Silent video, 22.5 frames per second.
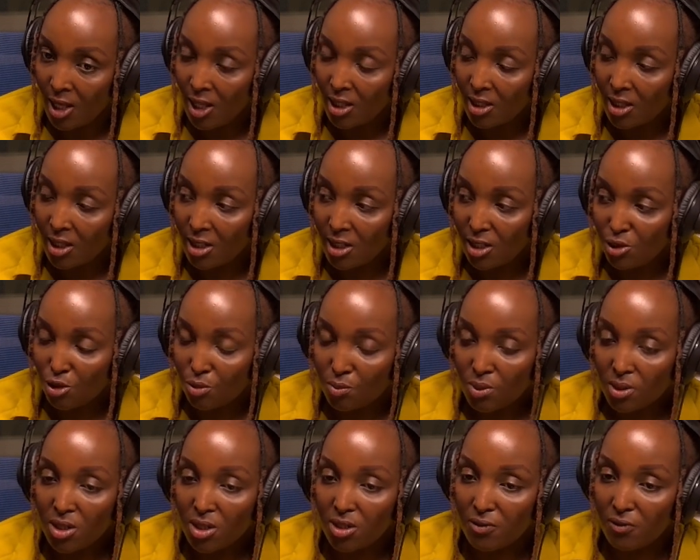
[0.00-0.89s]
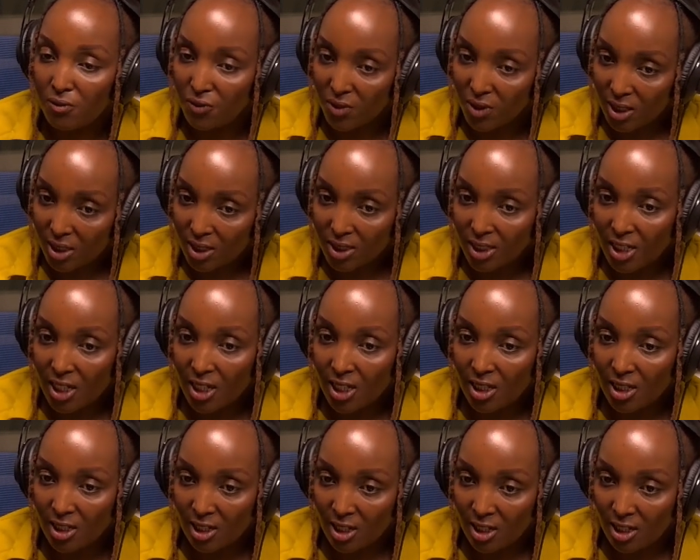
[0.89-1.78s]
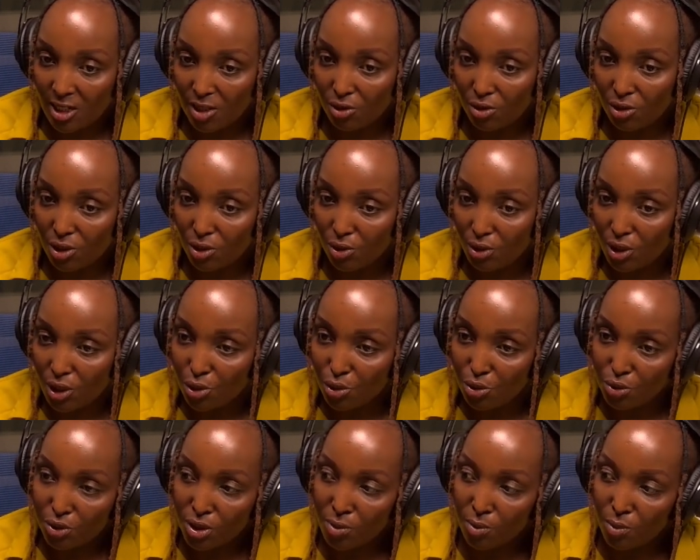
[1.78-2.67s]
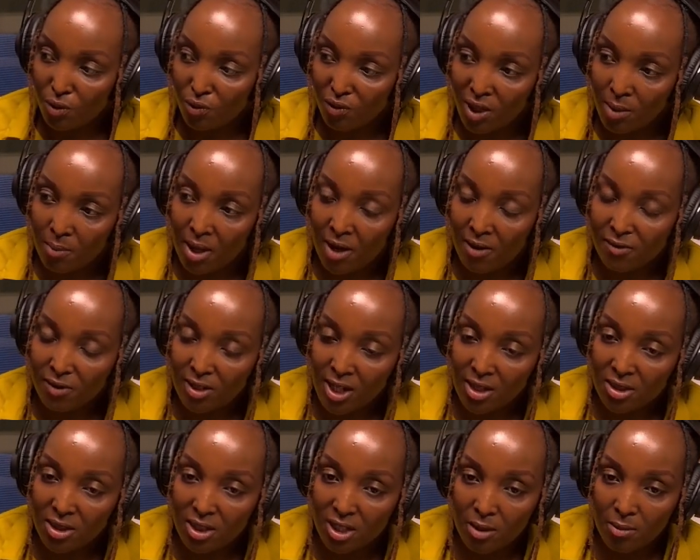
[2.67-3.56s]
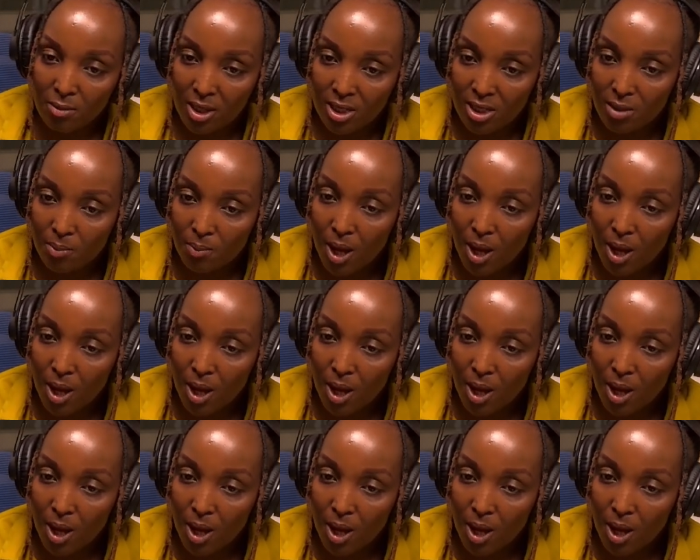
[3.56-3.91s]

They need to be refilled you need to remove them after 3 months.